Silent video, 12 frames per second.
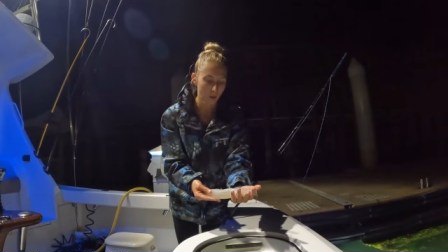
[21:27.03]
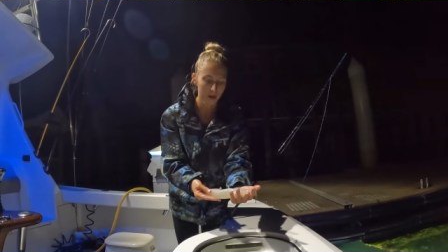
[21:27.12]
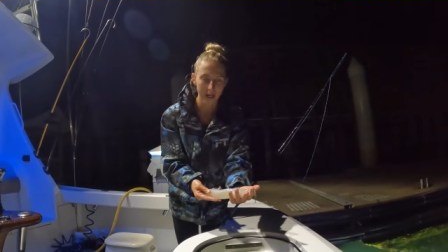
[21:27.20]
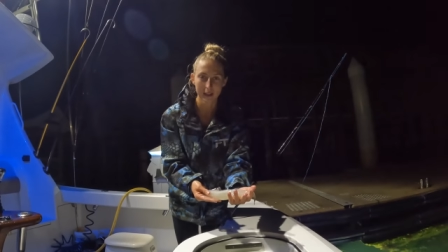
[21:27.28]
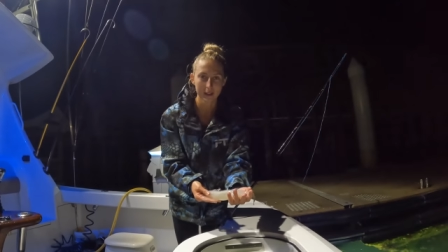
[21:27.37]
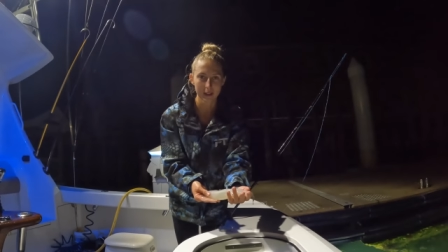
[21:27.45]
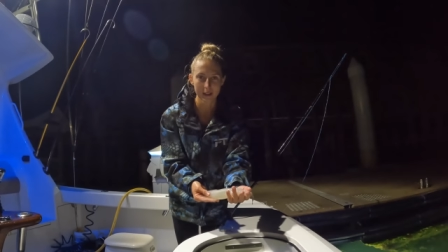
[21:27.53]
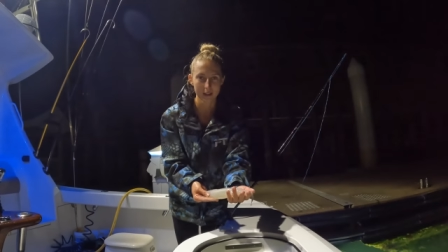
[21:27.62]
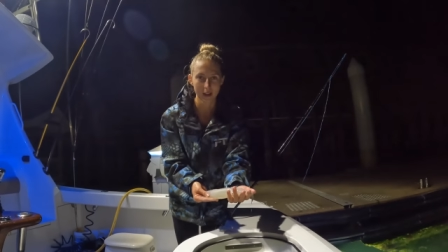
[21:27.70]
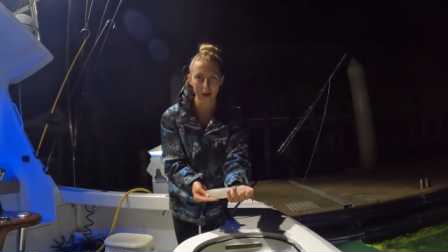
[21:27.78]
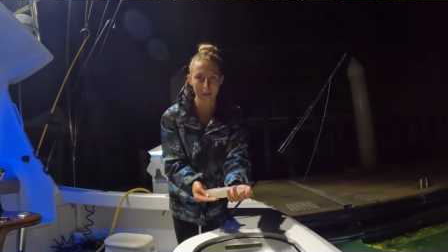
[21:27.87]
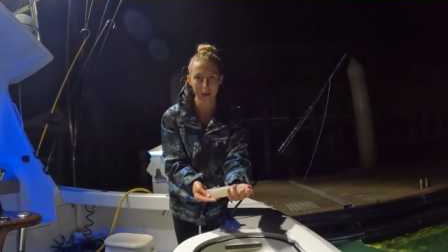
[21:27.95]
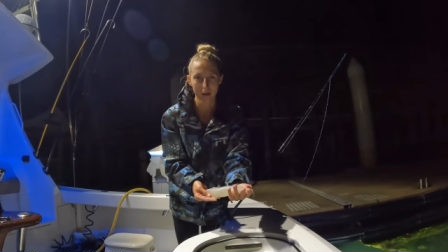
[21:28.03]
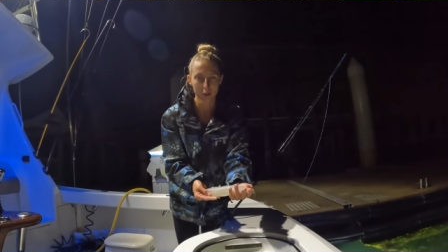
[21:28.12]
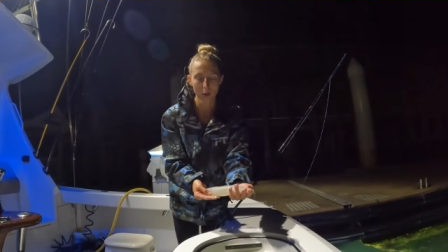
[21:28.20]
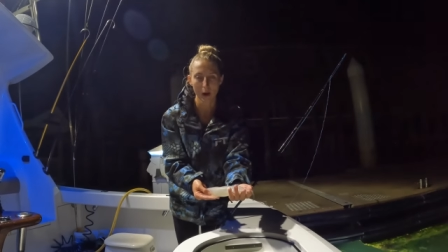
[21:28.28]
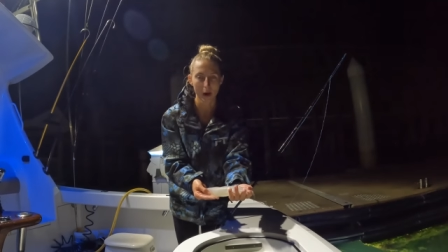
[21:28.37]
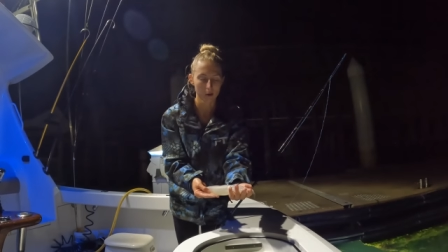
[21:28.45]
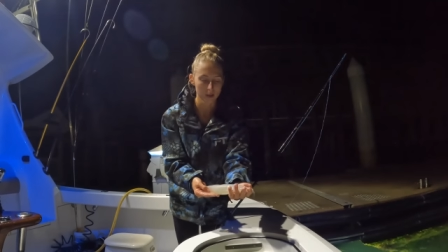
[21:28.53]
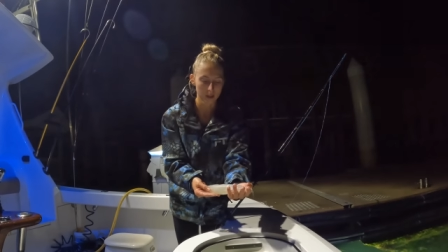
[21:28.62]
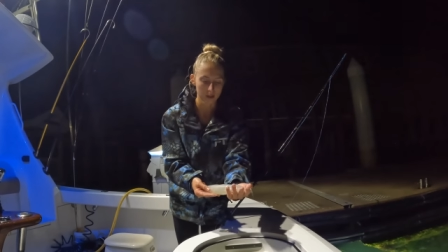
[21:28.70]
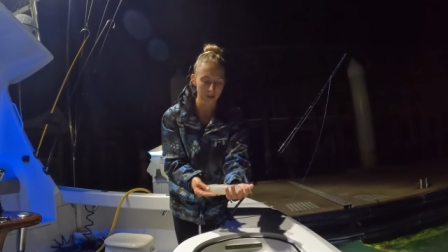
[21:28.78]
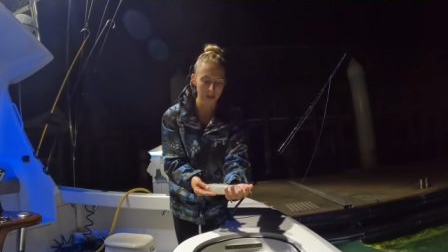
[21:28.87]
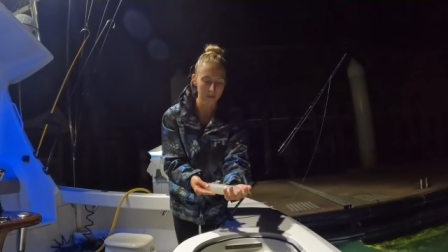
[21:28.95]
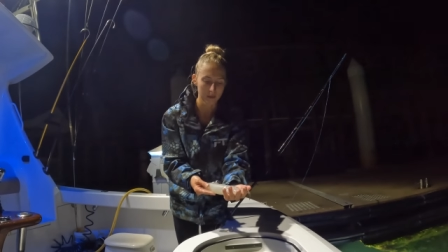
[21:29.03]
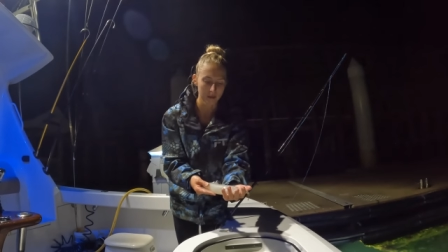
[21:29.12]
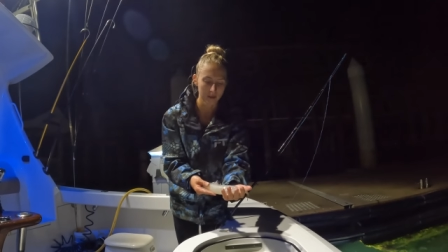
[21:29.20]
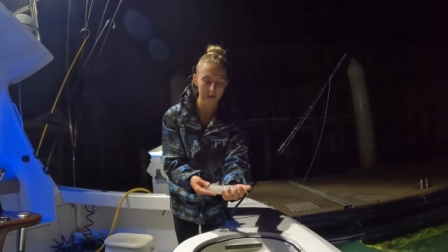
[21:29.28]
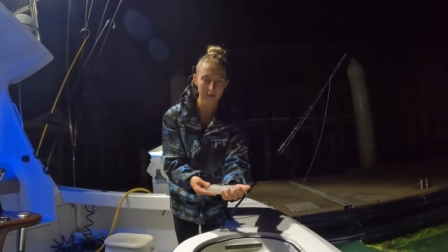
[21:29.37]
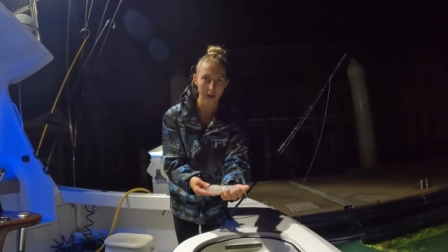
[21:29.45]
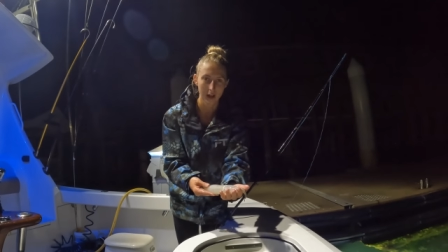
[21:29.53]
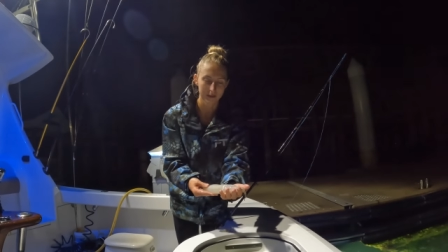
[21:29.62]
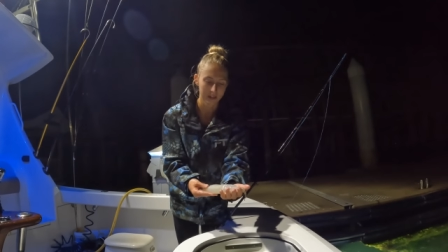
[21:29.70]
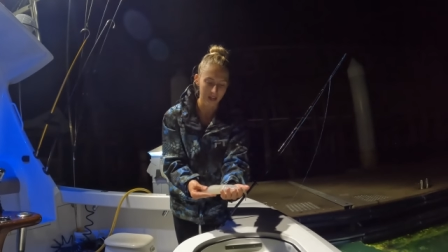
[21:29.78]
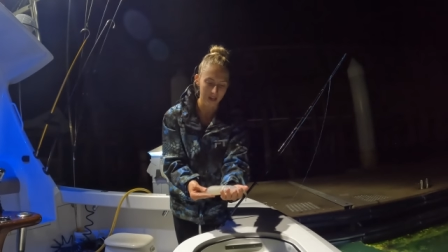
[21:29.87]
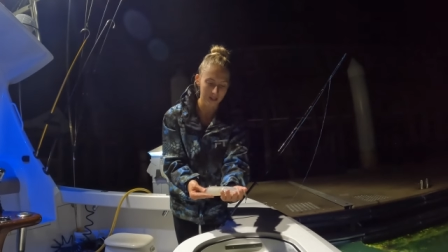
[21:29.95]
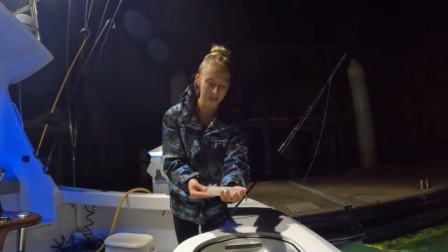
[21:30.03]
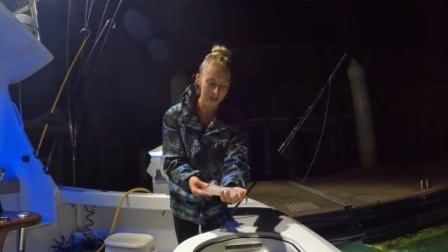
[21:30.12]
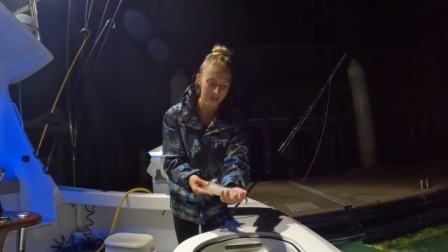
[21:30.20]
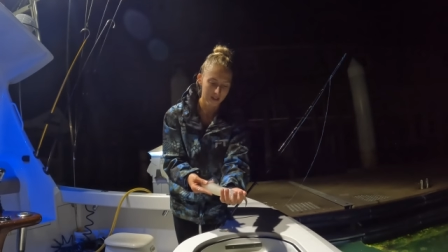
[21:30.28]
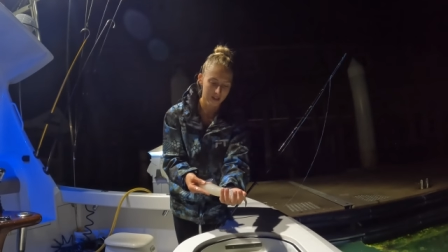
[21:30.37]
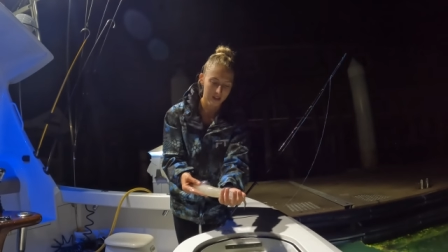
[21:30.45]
Poor Anthony's got about two hours of sleep in five days.